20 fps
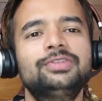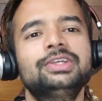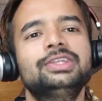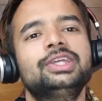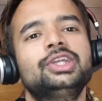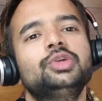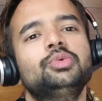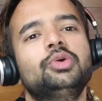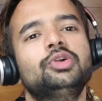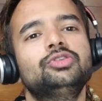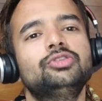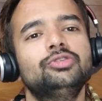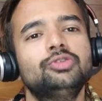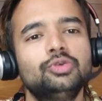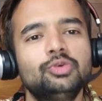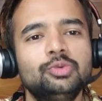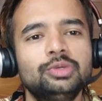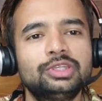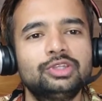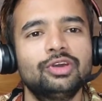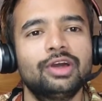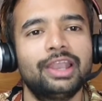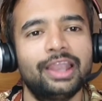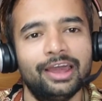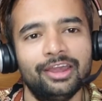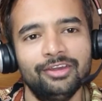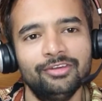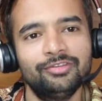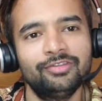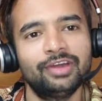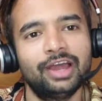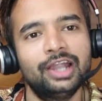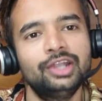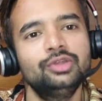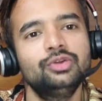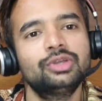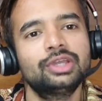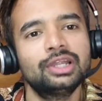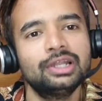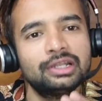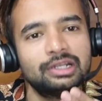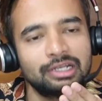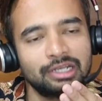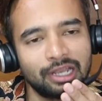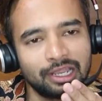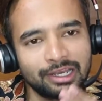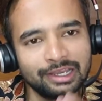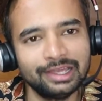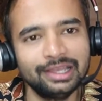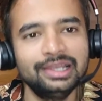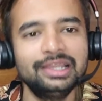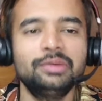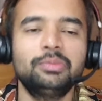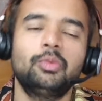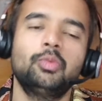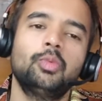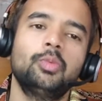of things that you want to do with your life and you can really